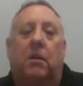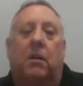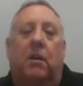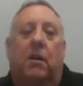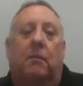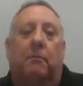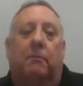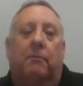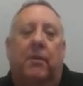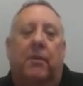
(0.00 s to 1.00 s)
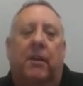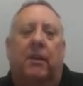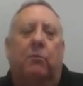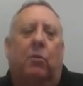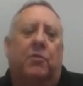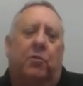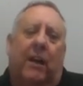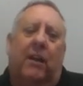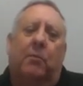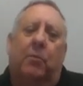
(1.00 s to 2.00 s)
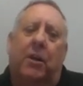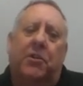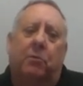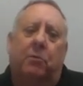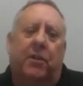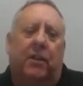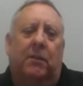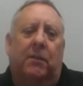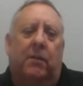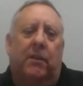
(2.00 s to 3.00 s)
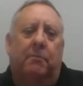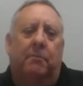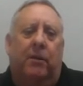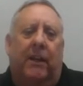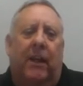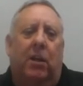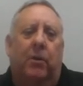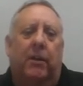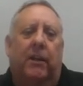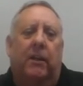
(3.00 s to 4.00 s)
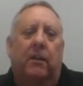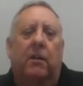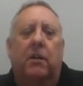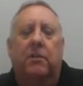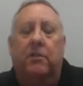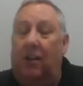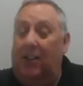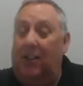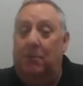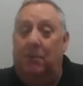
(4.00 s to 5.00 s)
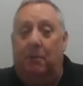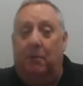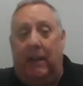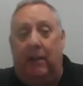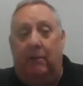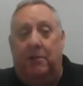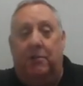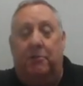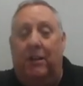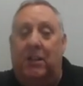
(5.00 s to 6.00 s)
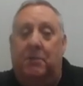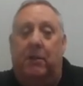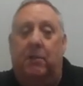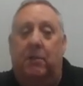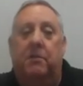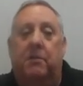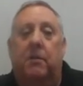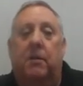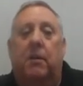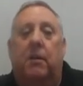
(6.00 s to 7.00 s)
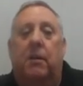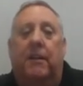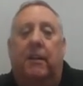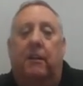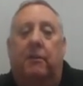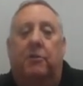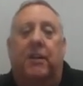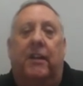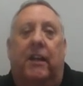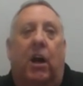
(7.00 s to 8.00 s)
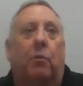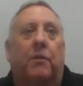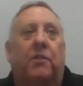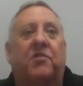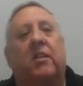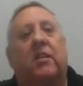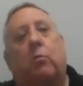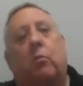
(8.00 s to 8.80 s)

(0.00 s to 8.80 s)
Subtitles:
And then also calibration. We'll talk a little about calibrating, talk a little bit about batteries and transmitters, and then understanding how the signal